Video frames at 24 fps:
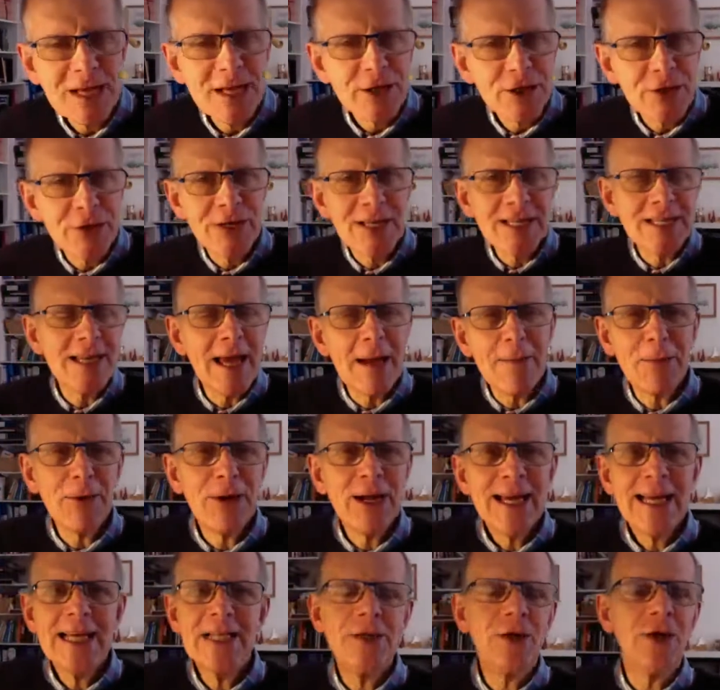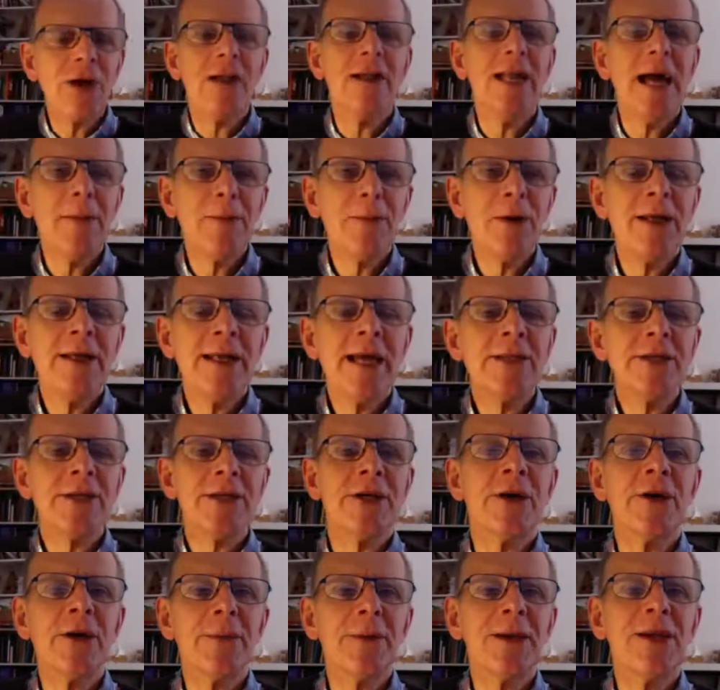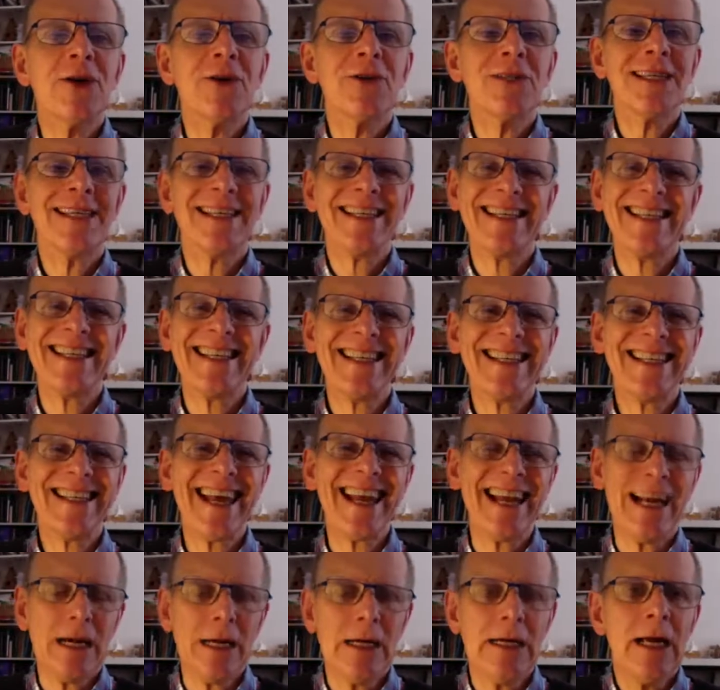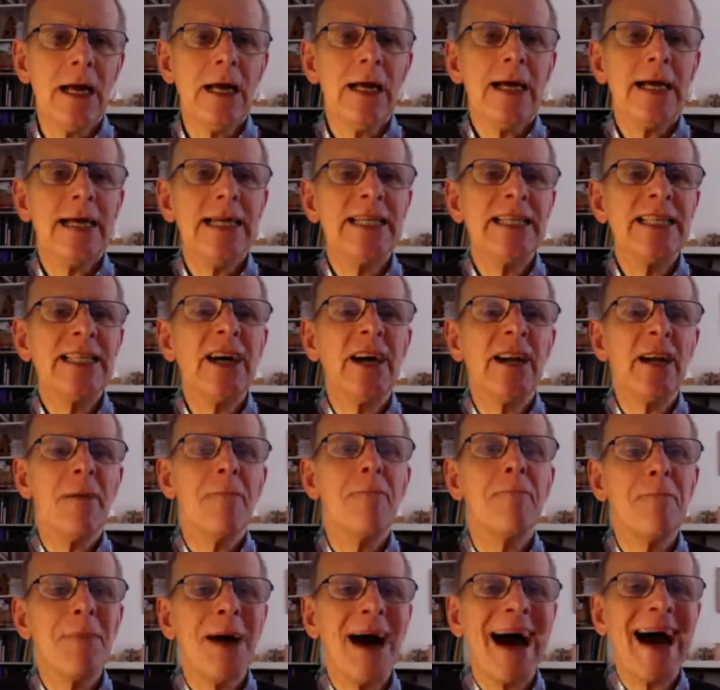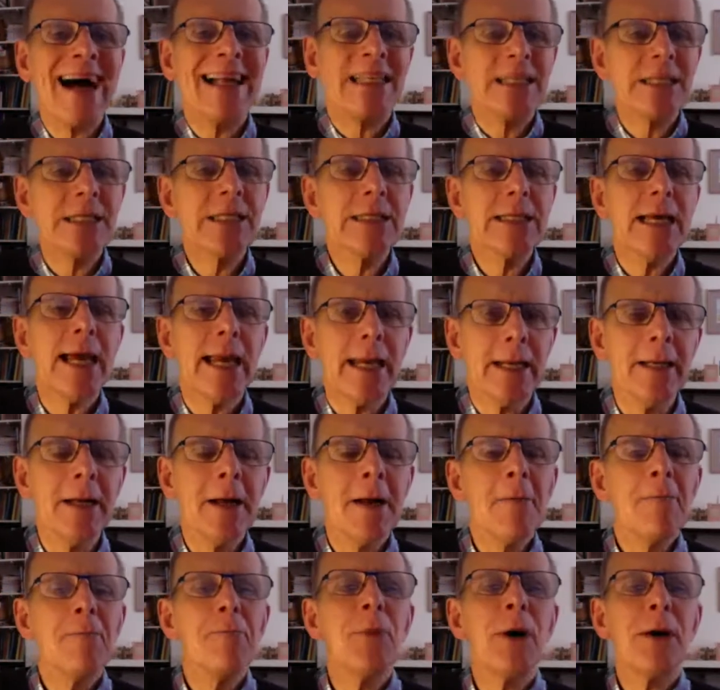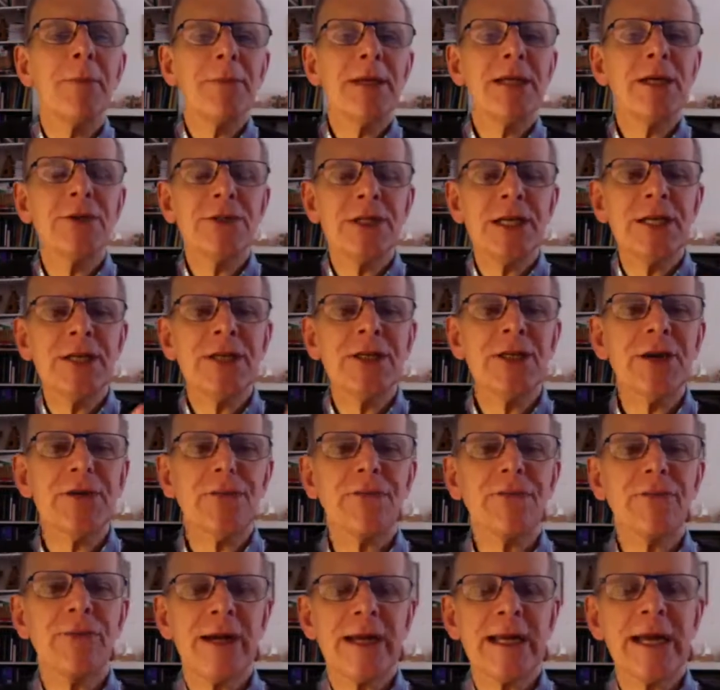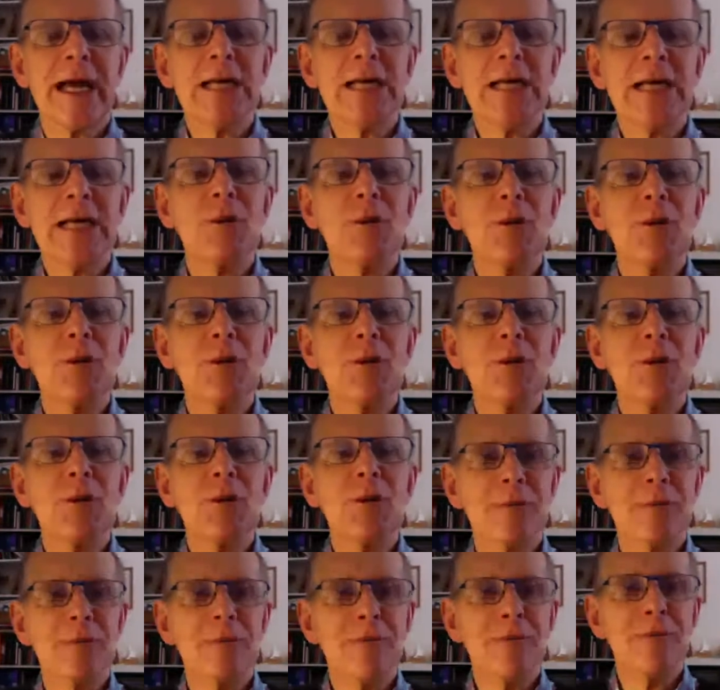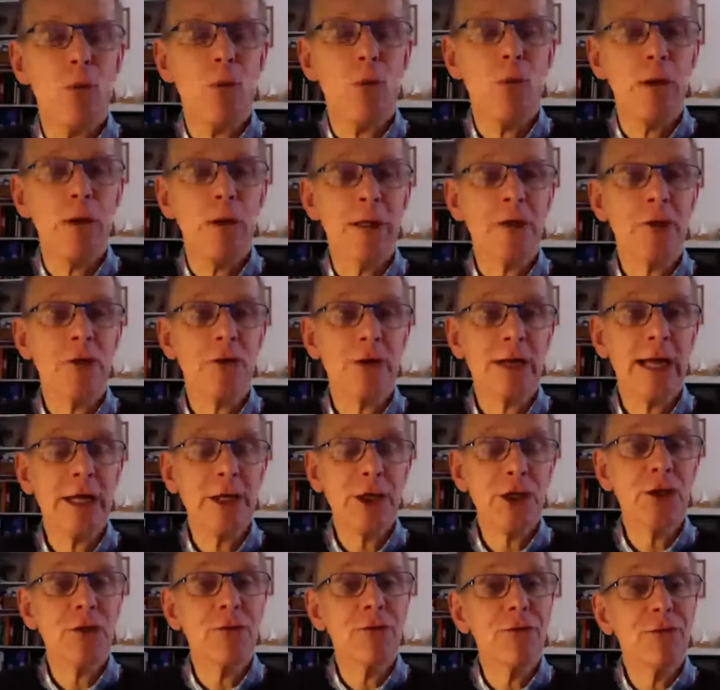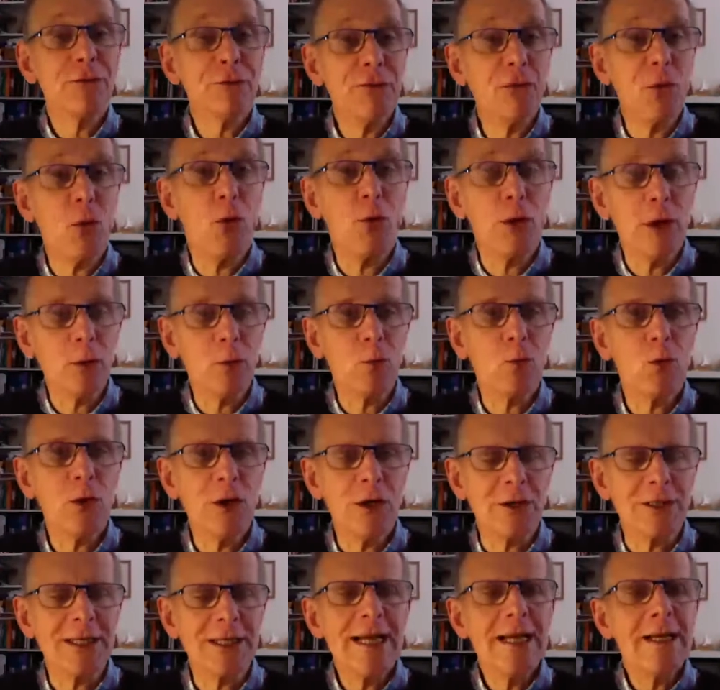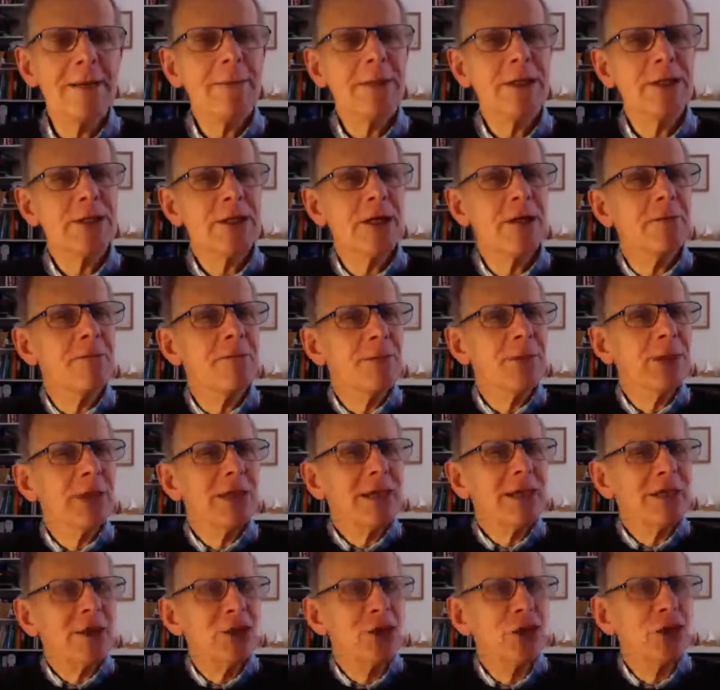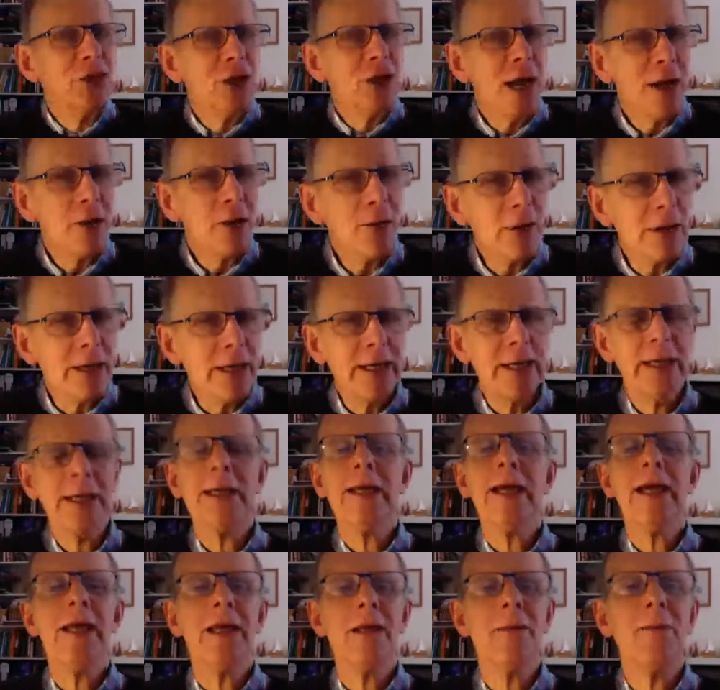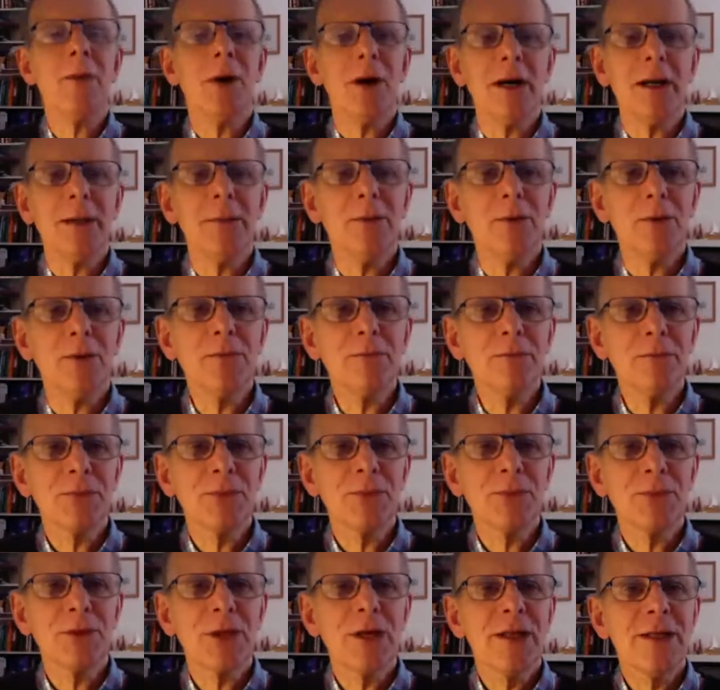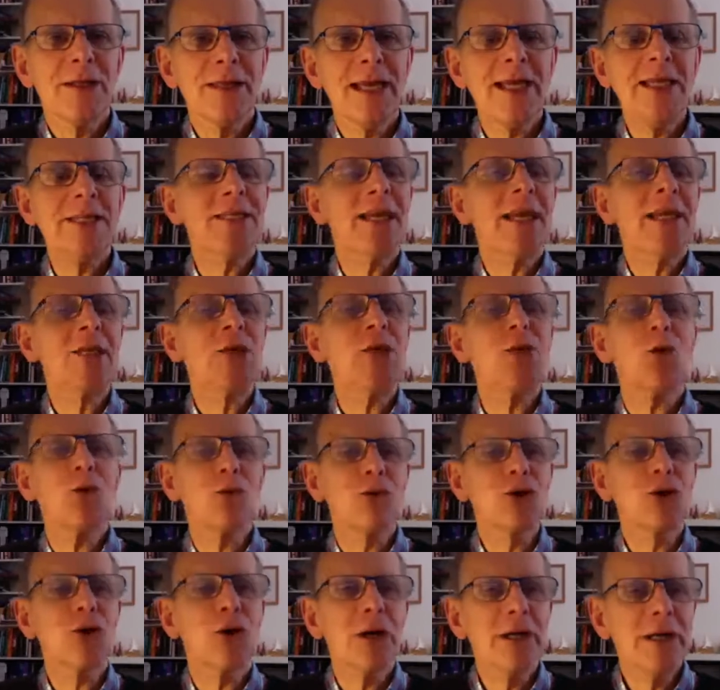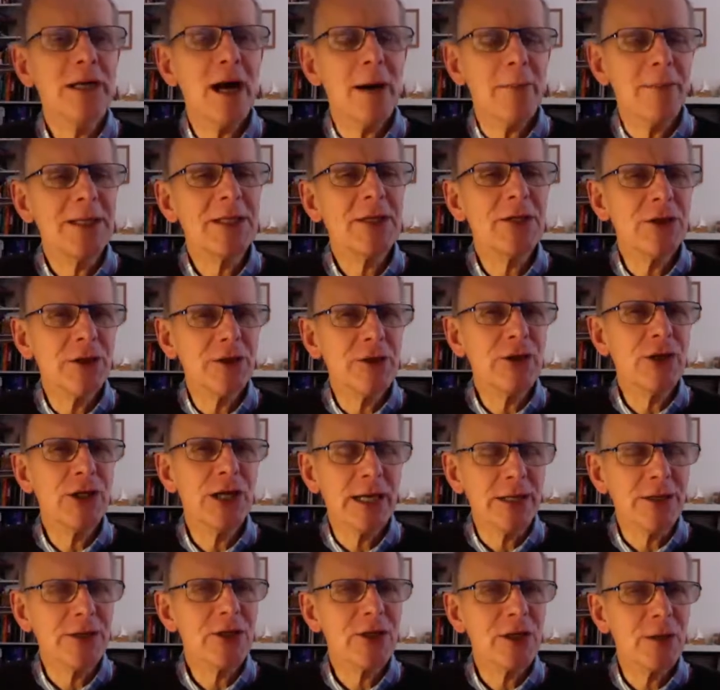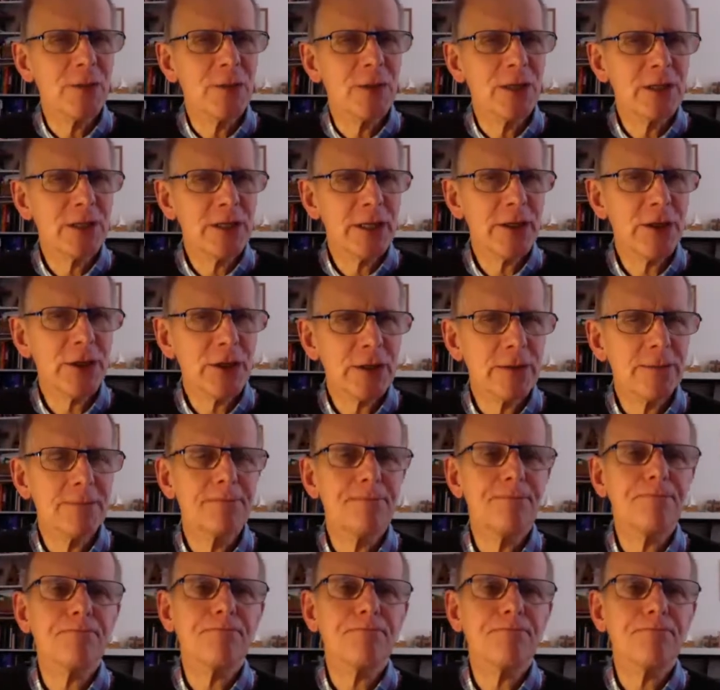So this leper is not a leper necessarily because he's a sinner, he's done a bad sin, but because he's suffering as part of a fallen creation, a fallen world. And so generally in the Bible, these things are all joined up. It's not just superstition.